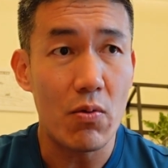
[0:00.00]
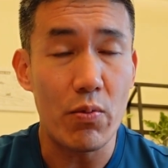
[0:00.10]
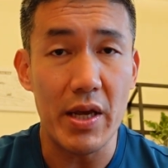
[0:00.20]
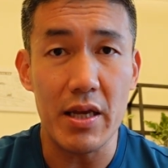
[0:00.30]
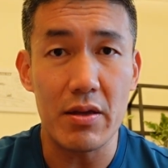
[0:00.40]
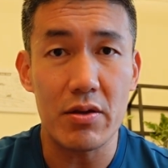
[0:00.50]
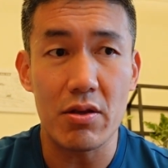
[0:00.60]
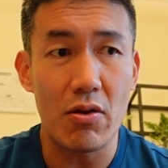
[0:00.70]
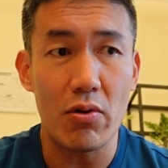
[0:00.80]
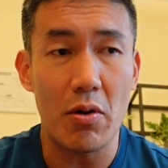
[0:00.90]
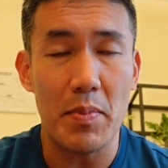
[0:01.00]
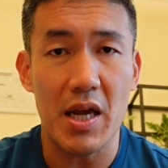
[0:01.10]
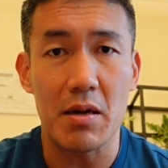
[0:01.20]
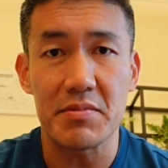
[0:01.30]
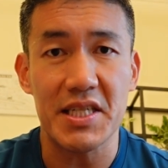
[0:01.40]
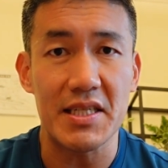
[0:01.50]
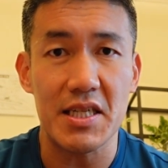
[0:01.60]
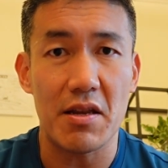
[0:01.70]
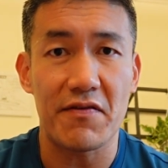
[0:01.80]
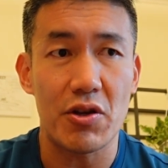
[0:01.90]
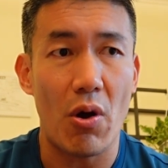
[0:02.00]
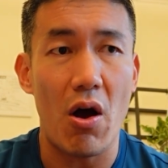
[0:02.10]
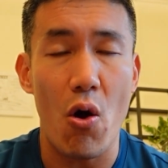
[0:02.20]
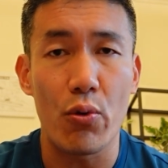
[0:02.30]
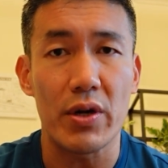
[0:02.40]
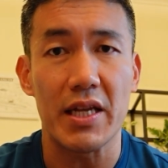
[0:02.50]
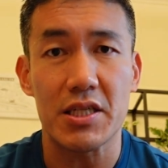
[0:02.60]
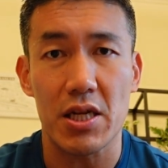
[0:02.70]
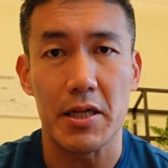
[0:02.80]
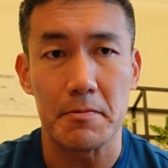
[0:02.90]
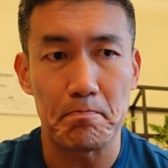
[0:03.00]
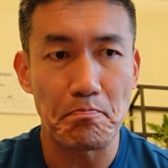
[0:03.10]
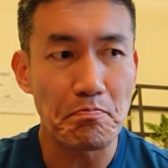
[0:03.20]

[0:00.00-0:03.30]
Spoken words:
we no longer become sensitive to our own insulin.